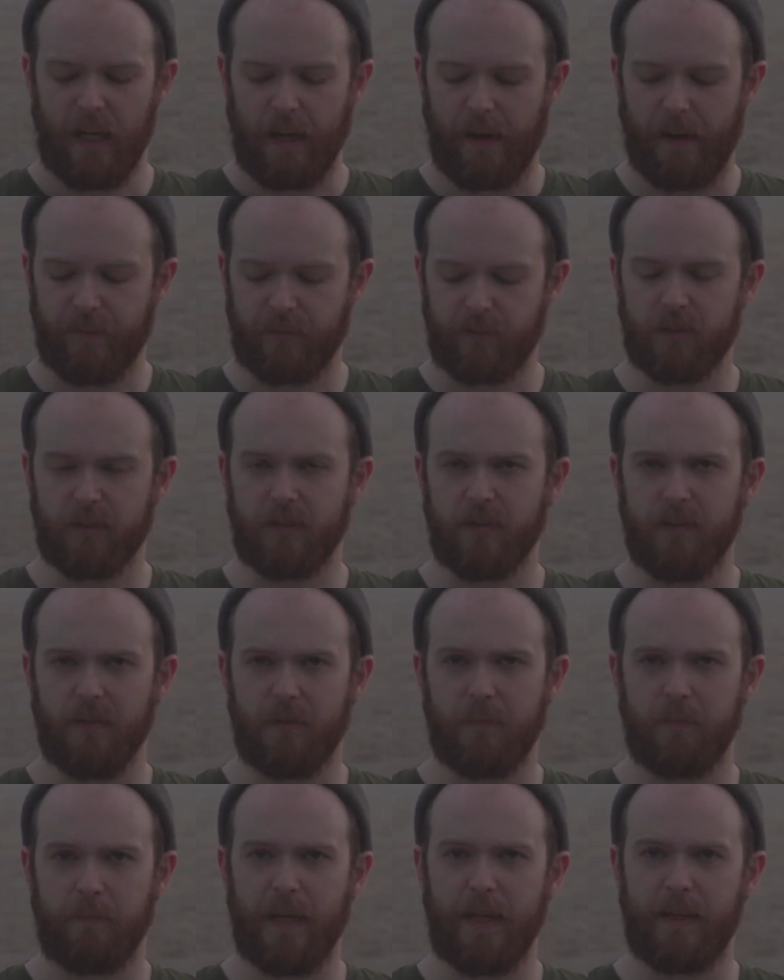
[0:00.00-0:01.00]
After
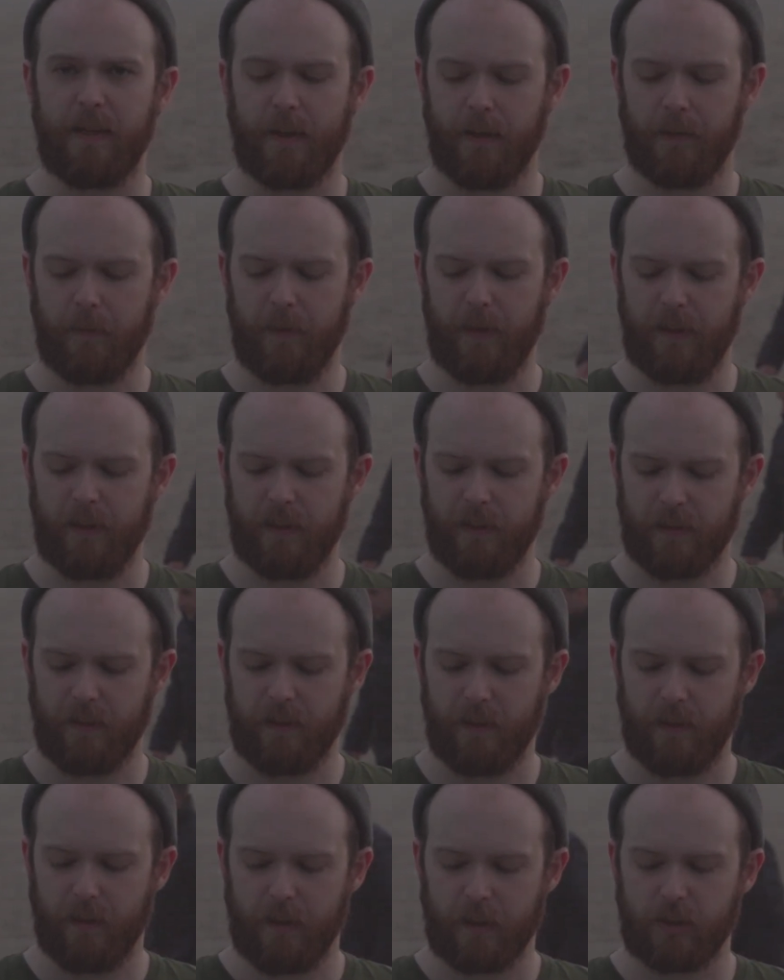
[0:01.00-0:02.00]
making me
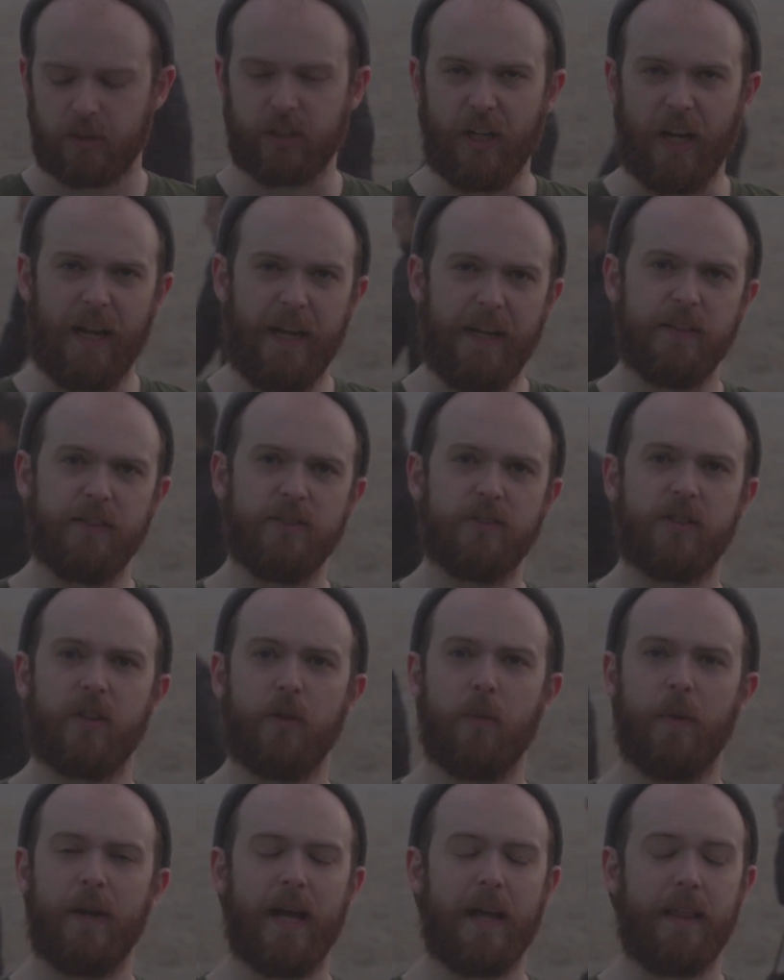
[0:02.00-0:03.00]
change
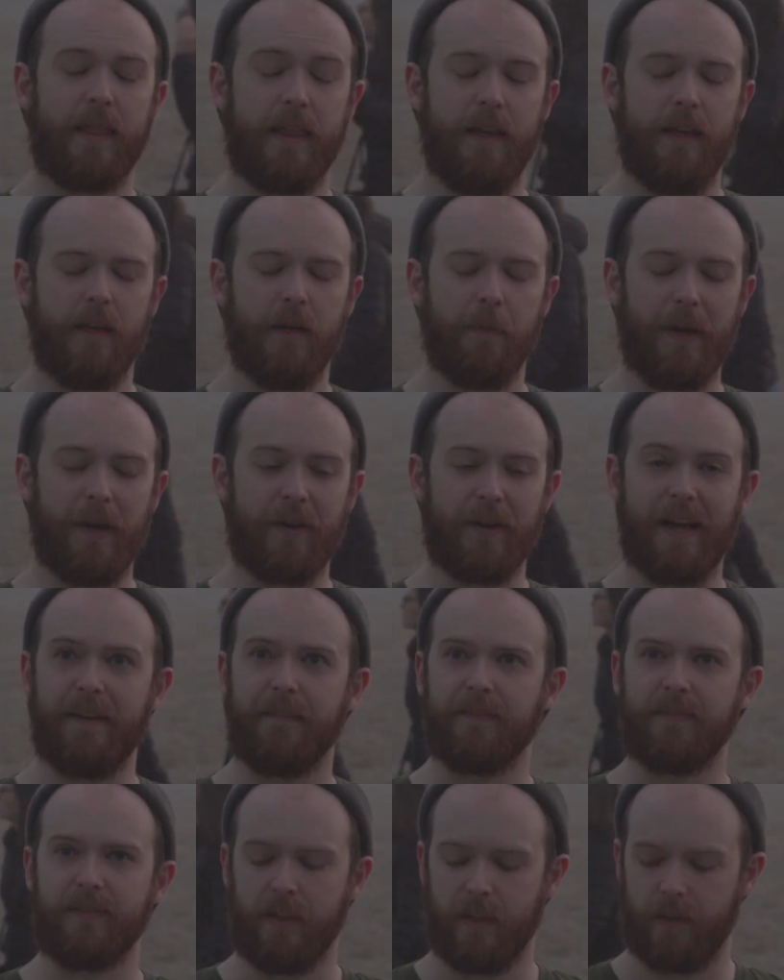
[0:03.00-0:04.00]
the way I think about
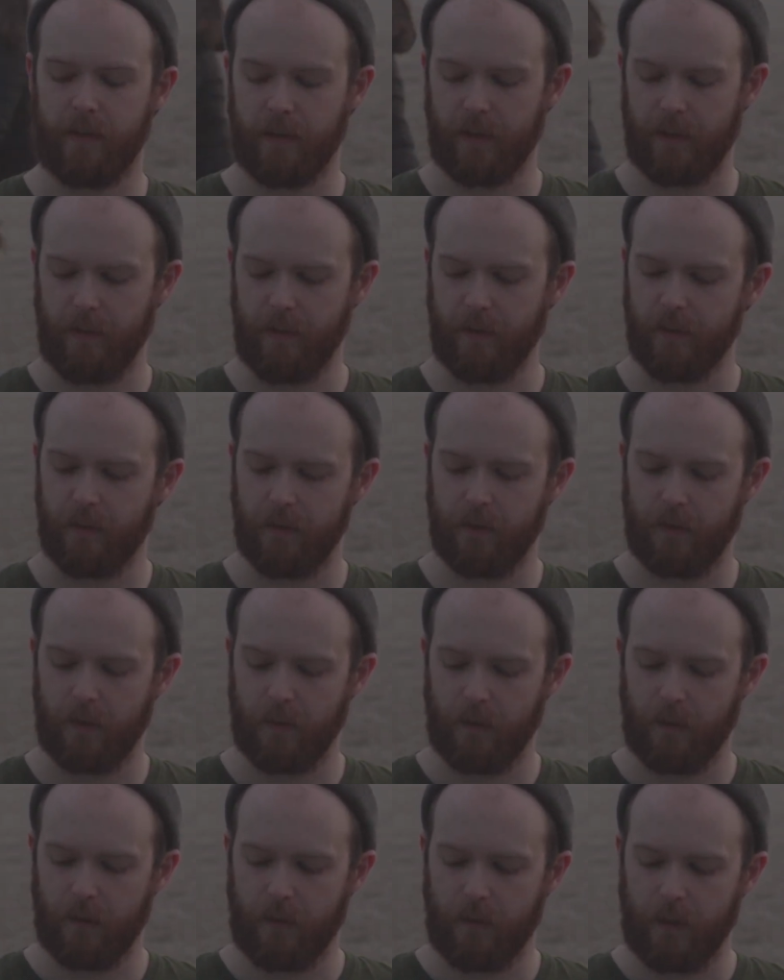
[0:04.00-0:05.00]
everything,
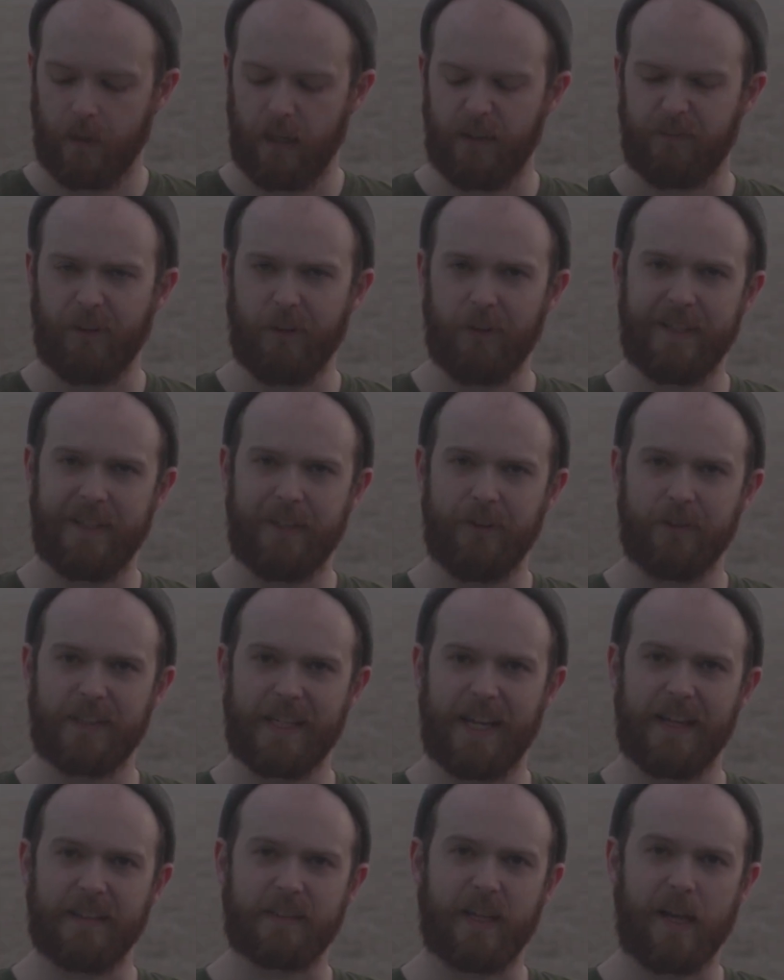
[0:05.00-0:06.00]
it felt like it was
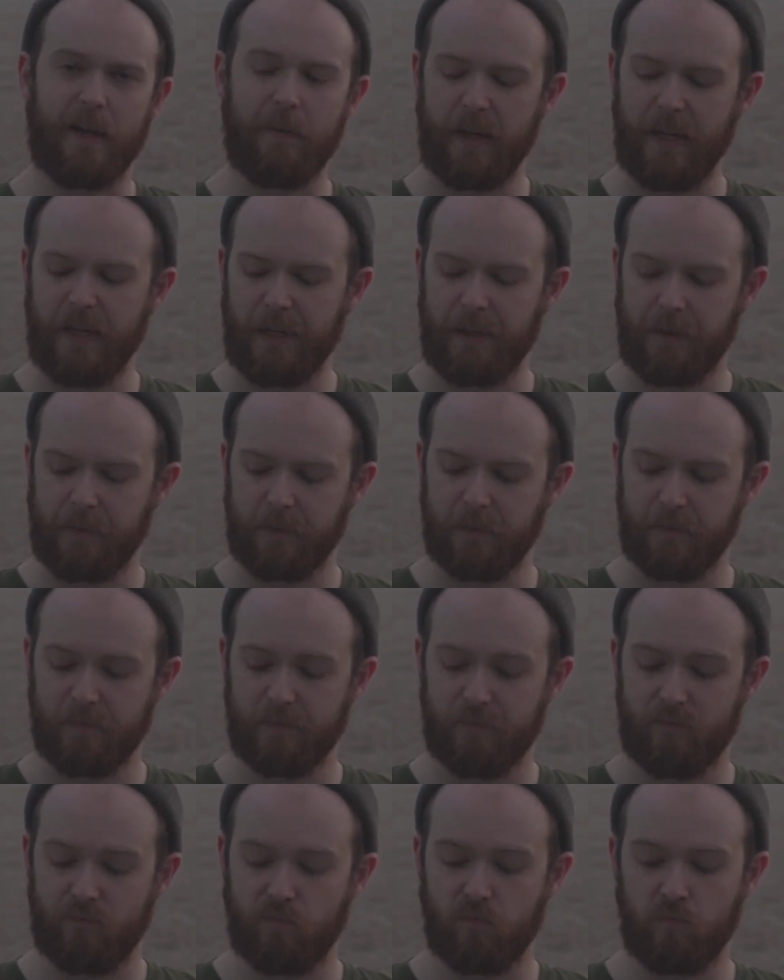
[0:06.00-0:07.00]
asking me,
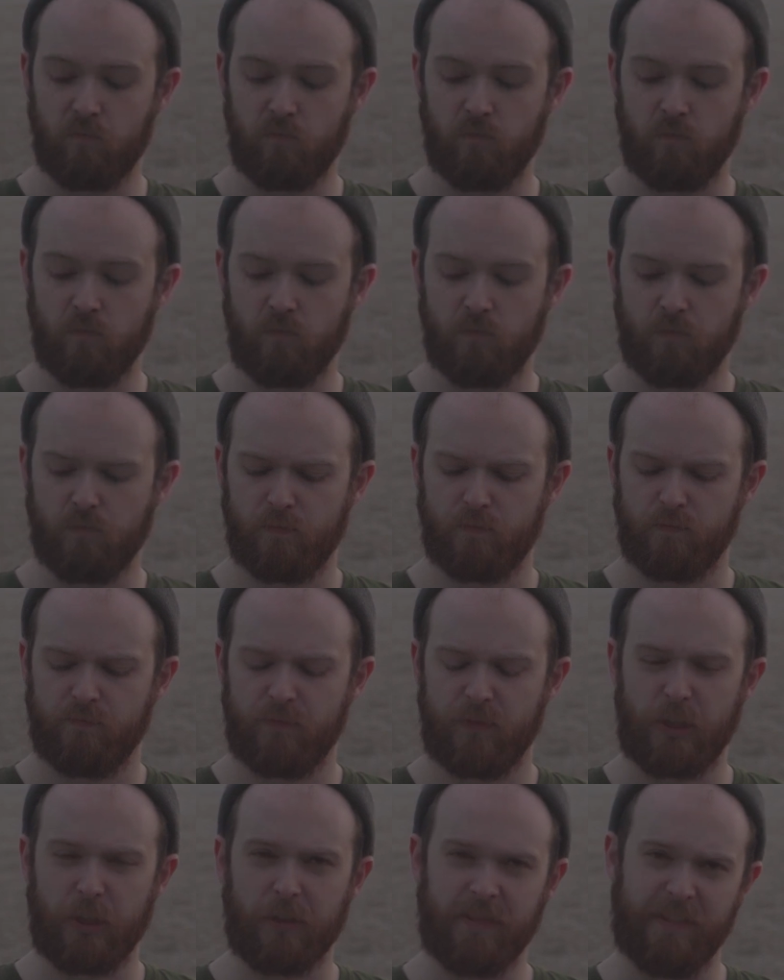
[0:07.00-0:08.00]

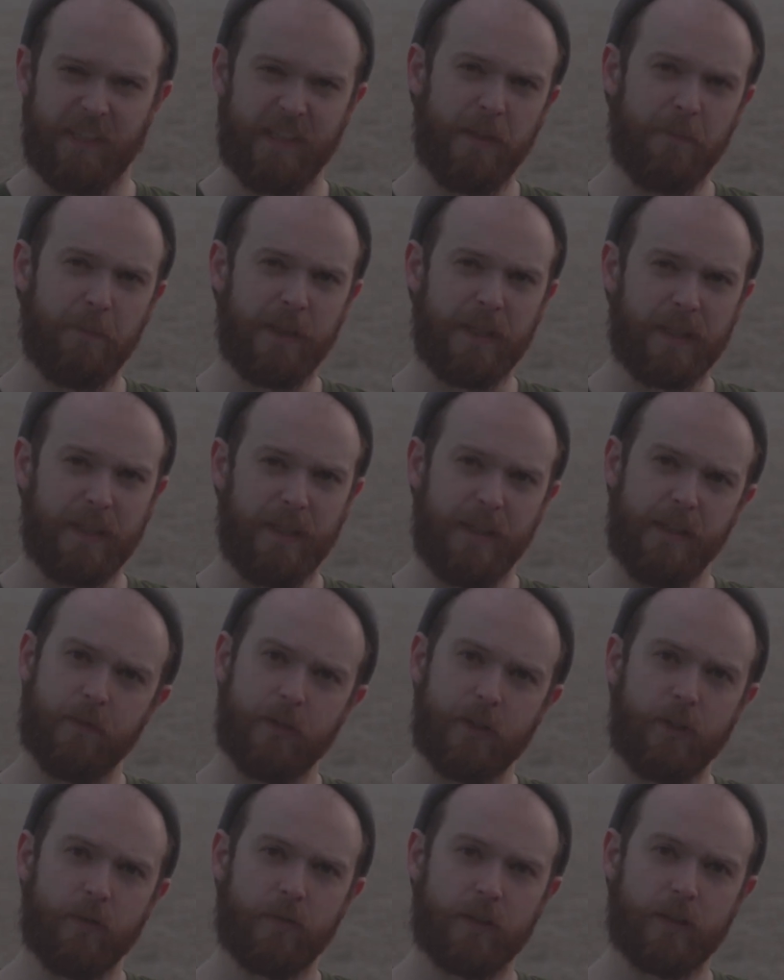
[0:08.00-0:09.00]
do you really believe
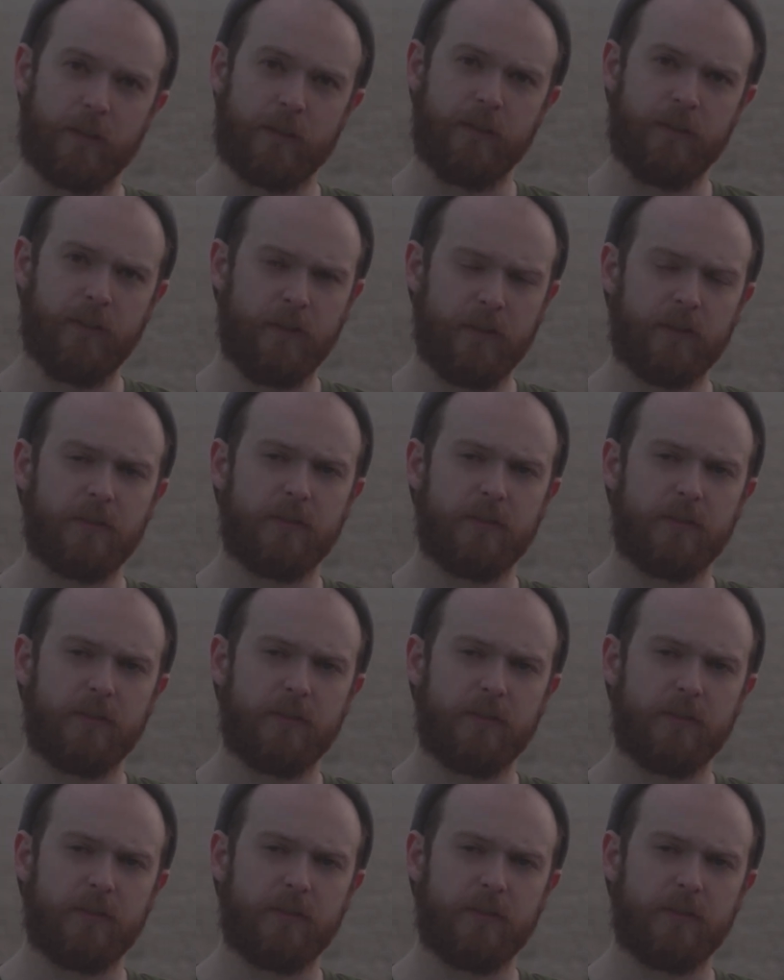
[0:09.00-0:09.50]
what you've learned?